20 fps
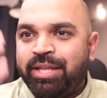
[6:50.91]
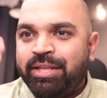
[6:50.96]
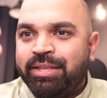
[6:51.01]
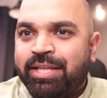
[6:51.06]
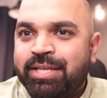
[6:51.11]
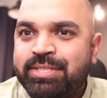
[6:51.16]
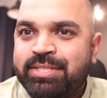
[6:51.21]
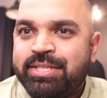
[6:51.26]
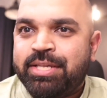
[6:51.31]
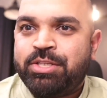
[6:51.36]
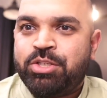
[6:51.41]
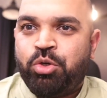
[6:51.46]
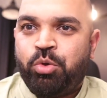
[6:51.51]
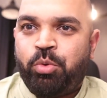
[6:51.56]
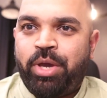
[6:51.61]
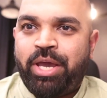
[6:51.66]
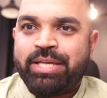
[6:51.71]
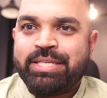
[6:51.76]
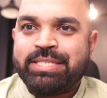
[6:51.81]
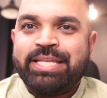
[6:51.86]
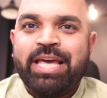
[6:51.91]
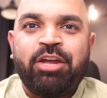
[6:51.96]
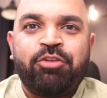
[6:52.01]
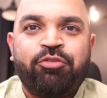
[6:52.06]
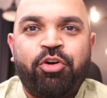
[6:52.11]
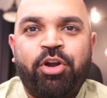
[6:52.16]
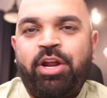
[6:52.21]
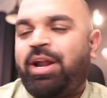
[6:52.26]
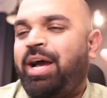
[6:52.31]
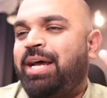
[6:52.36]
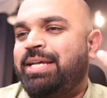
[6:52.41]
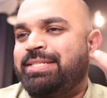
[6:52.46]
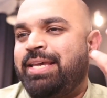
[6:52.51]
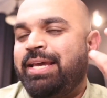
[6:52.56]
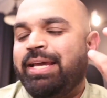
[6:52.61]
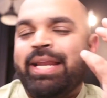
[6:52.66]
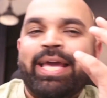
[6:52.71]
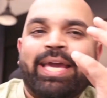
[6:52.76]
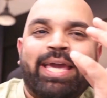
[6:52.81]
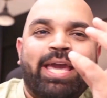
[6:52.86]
this is UX, therefore you're asking like, hey,